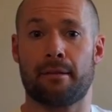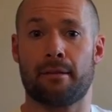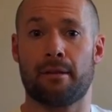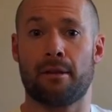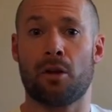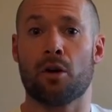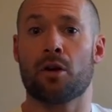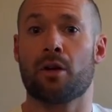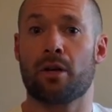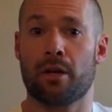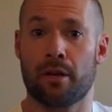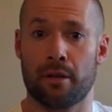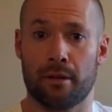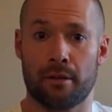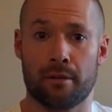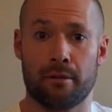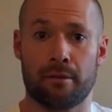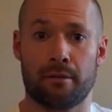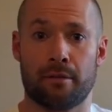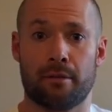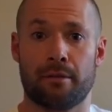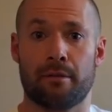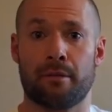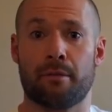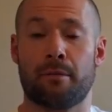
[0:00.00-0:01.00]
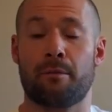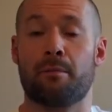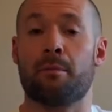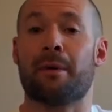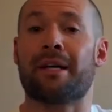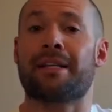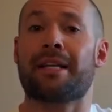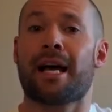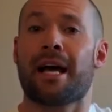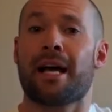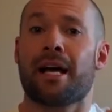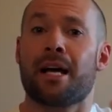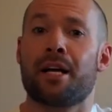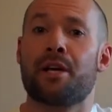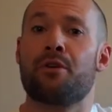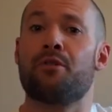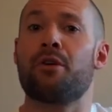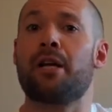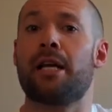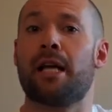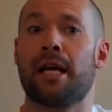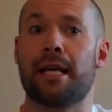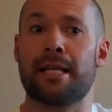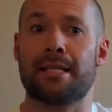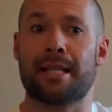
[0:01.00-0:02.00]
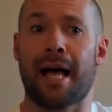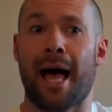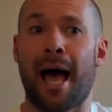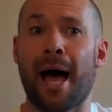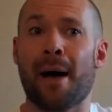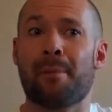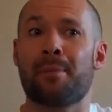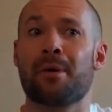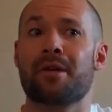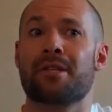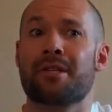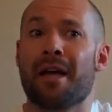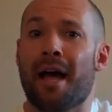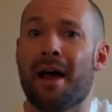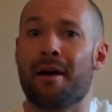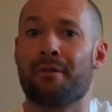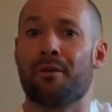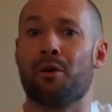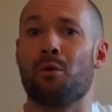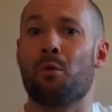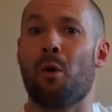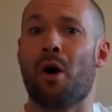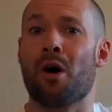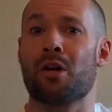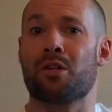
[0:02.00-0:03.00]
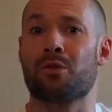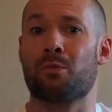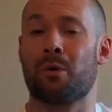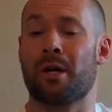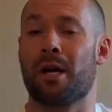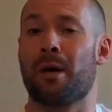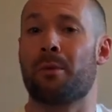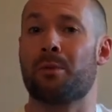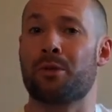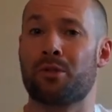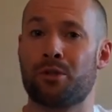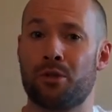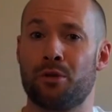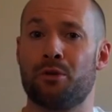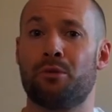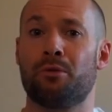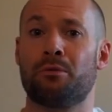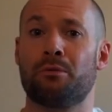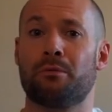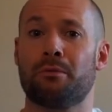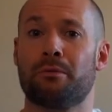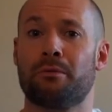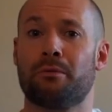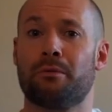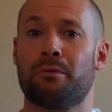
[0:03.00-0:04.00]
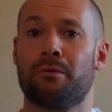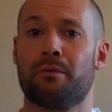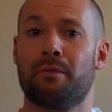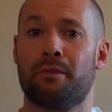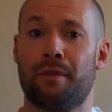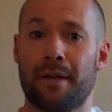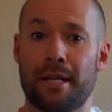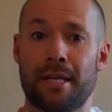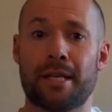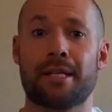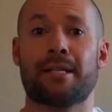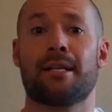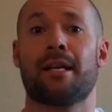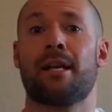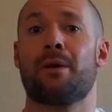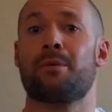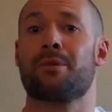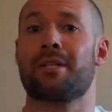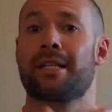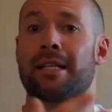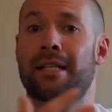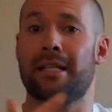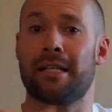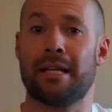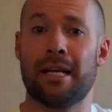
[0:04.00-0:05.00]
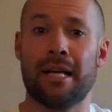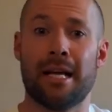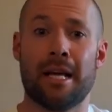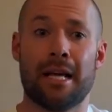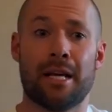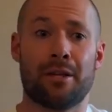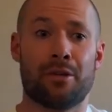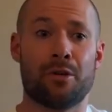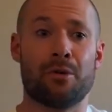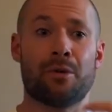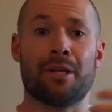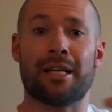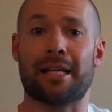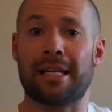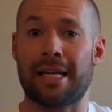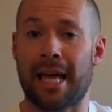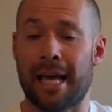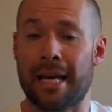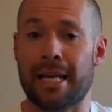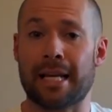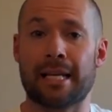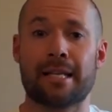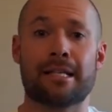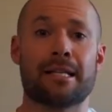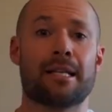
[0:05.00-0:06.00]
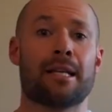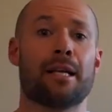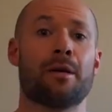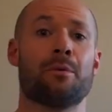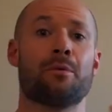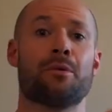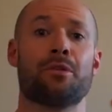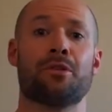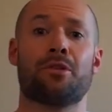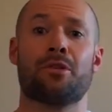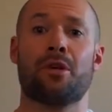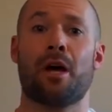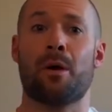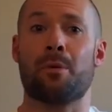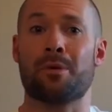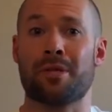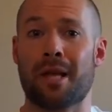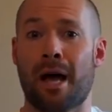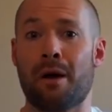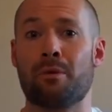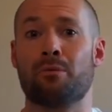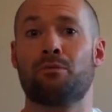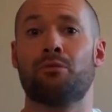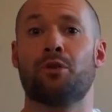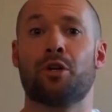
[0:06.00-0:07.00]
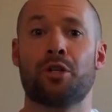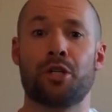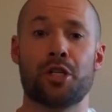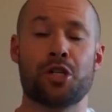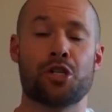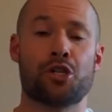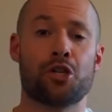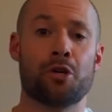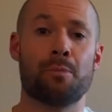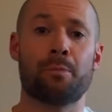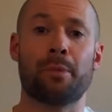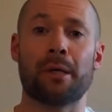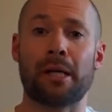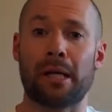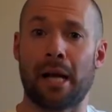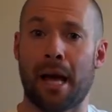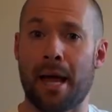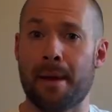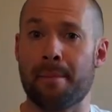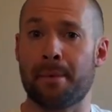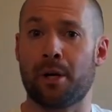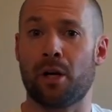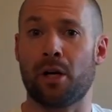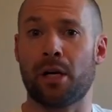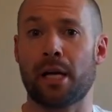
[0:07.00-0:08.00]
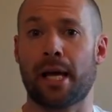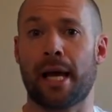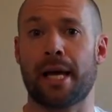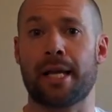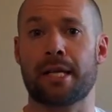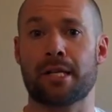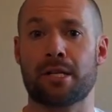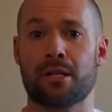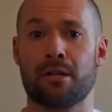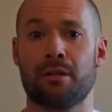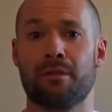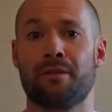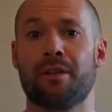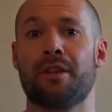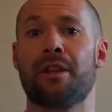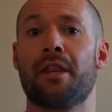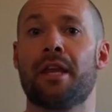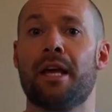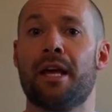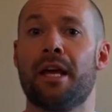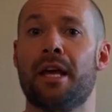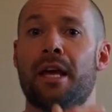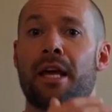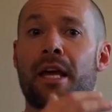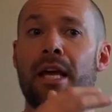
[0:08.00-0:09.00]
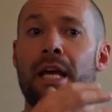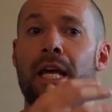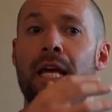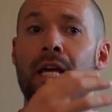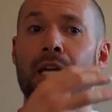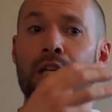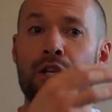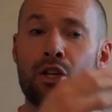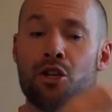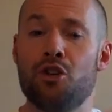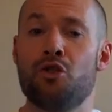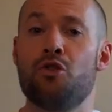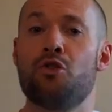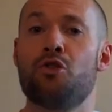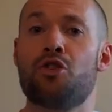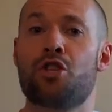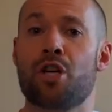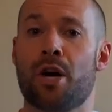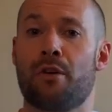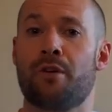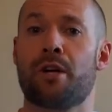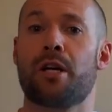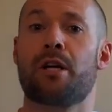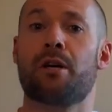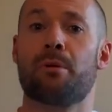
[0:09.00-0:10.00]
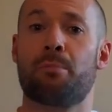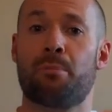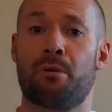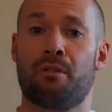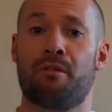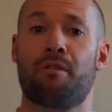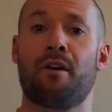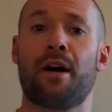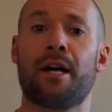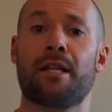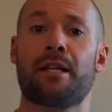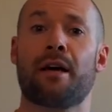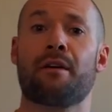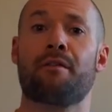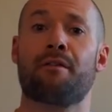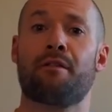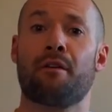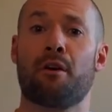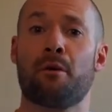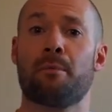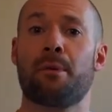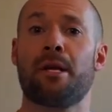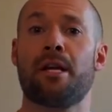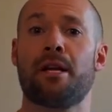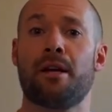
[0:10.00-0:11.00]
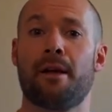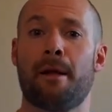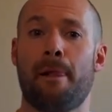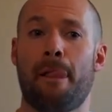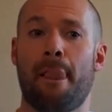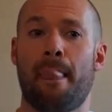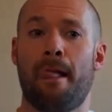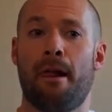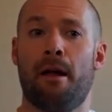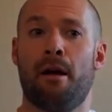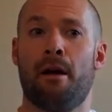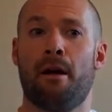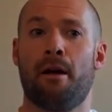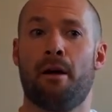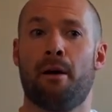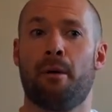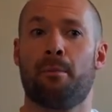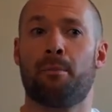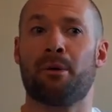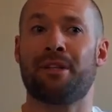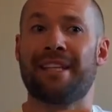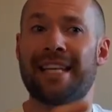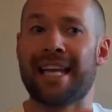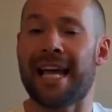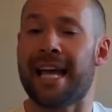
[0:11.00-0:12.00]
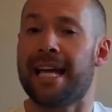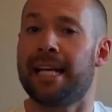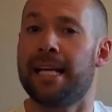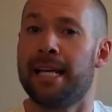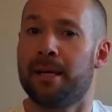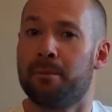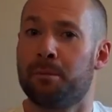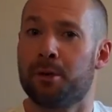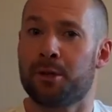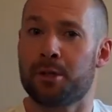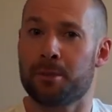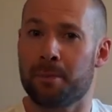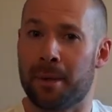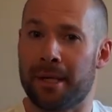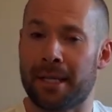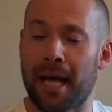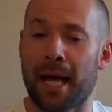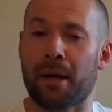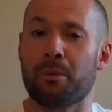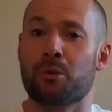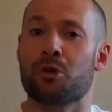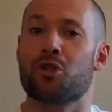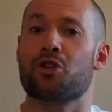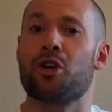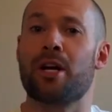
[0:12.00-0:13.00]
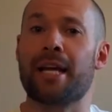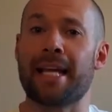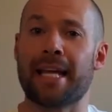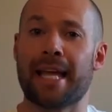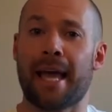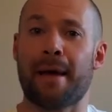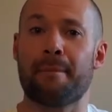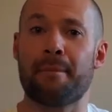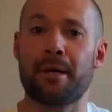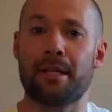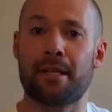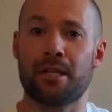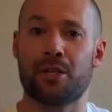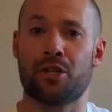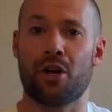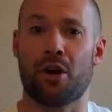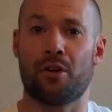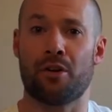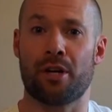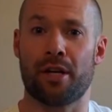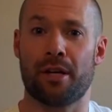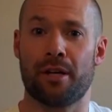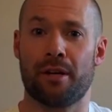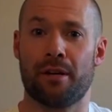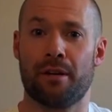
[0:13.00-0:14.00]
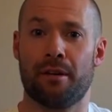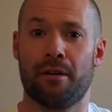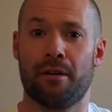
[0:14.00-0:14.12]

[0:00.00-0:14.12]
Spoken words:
look, my dad kind of realised the happiest I ever was when I was doing fitness and I was doing athletics, and I was out running, jumping, climbing, all that kind of stuff, and he knew Jerry could provide that for me. But the 18 months my dad was trying to get me to Jerry,